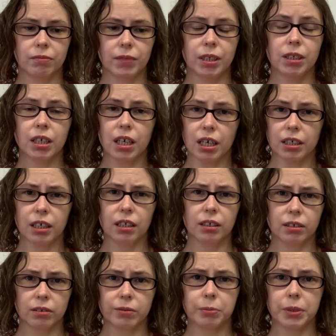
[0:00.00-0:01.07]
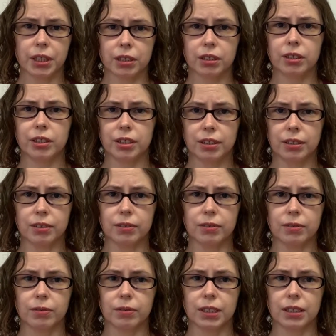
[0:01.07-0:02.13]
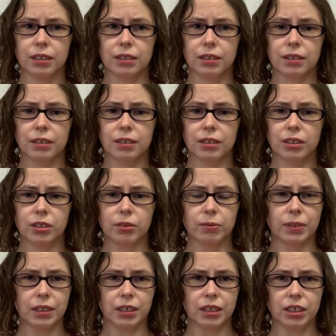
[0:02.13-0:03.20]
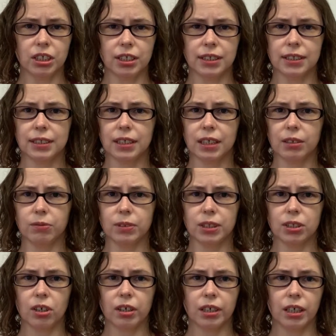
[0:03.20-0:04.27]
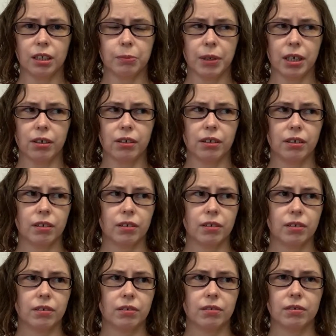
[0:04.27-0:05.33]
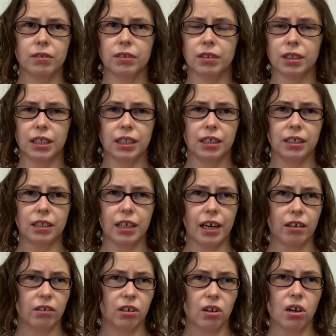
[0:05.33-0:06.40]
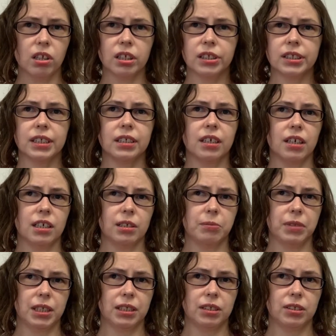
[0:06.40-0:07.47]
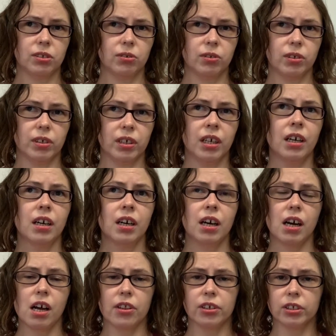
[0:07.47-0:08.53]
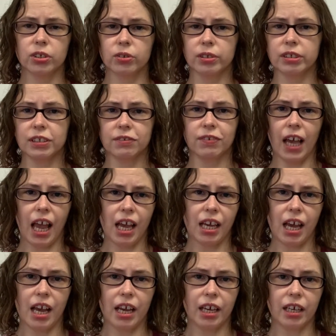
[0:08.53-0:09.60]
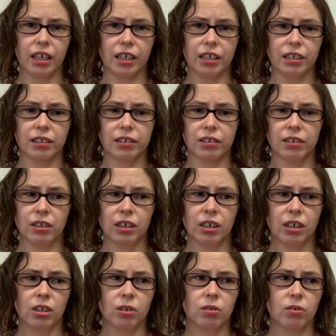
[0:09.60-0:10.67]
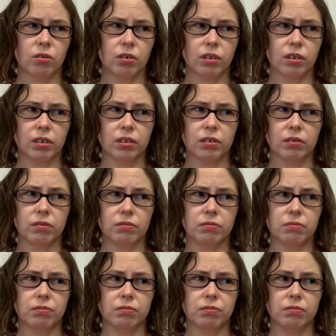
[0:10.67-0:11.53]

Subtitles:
it got a little bit too religious. It was talking about the Alcoholics Anonymous or other sorts of AA, or